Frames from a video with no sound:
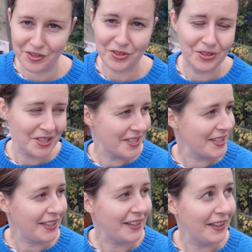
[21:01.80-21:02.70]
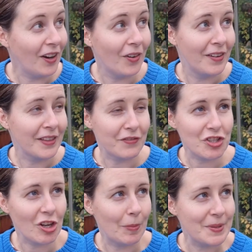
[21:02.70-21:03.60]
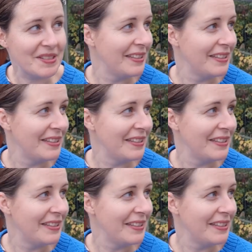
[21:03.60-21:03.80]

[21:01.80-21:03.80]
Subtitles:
door to see. Oh, they've stopped.